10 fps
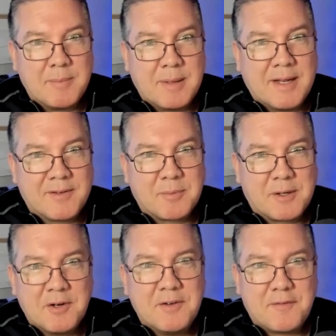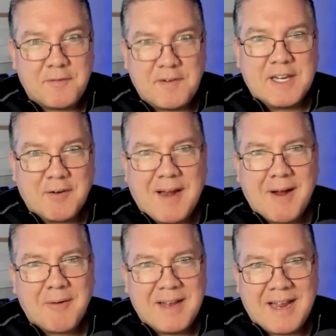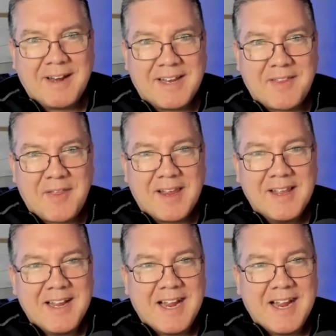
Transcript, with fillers: minutes we couldn't figure out how to get the thing